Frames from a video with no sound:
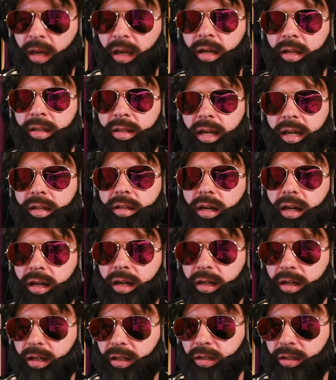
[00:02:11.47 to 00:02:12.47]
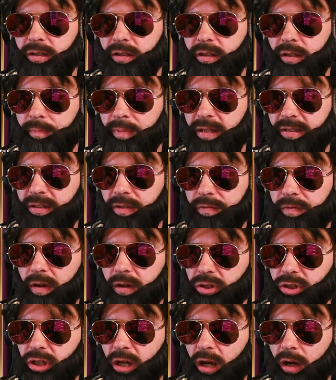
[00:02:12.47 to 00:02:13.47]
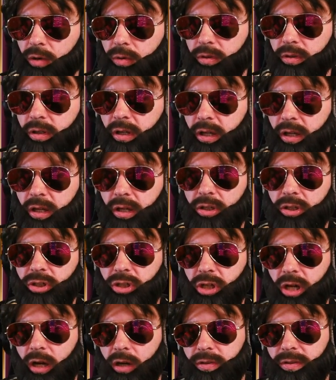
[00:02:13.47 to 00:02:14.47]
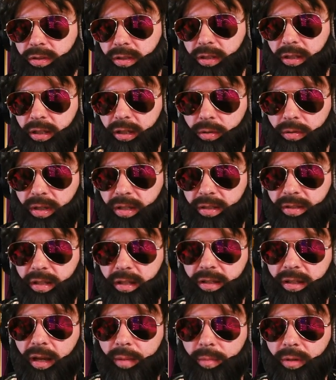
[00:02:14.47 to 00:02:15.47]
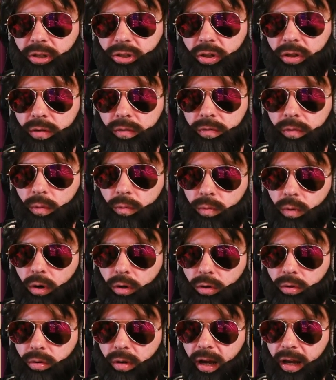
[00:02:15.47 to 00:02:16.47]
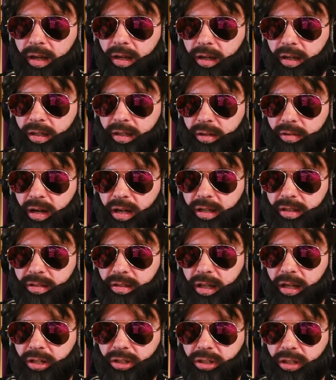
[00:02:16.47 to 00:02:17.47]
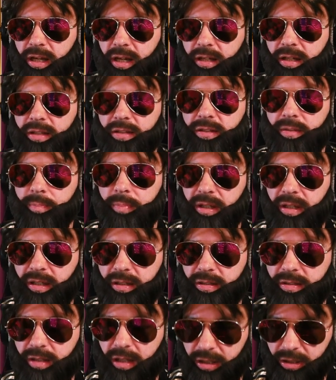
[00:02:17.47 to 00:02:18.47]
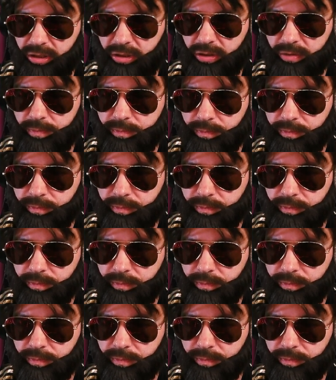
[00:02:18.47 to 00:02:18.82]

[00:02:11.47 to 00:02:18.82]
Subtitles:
Then the passive shout. Shouts increase damage of Warcry, Great Slash and Spinning Slash.